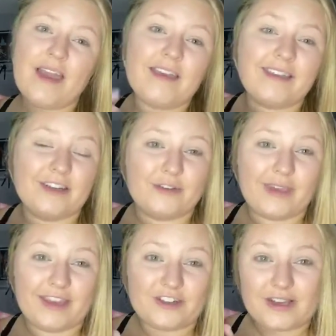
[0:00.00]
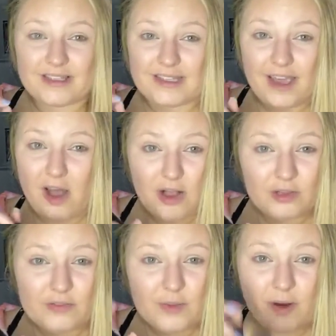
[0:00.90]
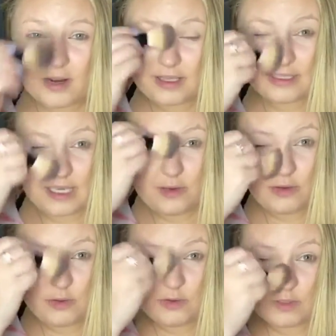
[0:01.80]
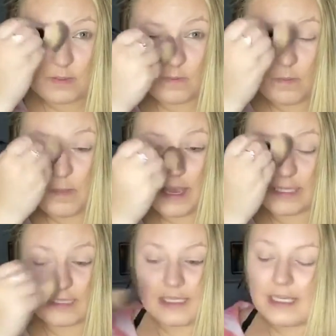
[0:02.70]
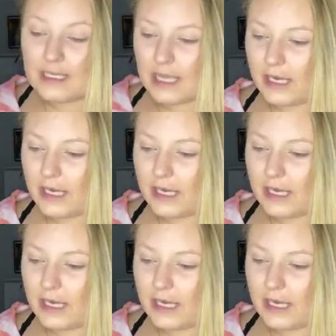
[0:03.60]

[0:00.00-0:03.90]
you know, you can't trust all of the products that you use, but I